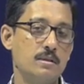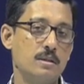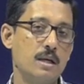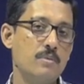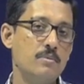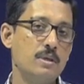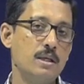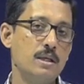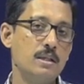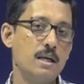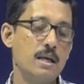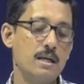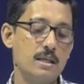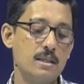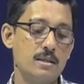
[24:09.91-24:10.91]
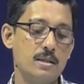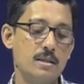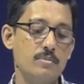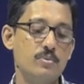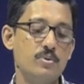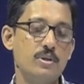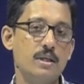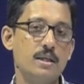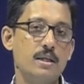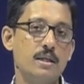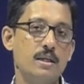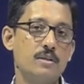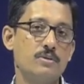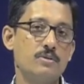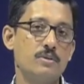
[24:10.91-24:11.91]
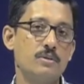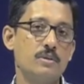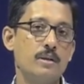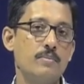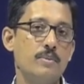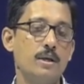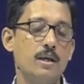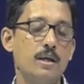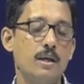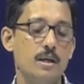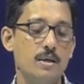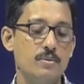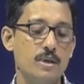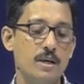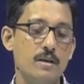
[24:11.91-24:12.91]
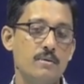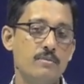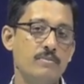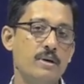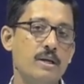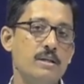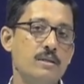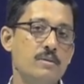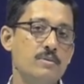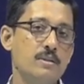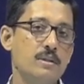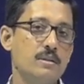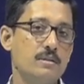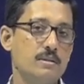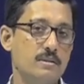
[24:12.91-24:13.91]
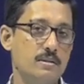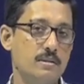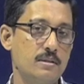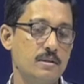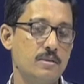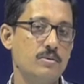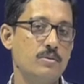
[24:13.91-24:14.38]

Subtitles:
counting that and then putting in a histogram, you can find out this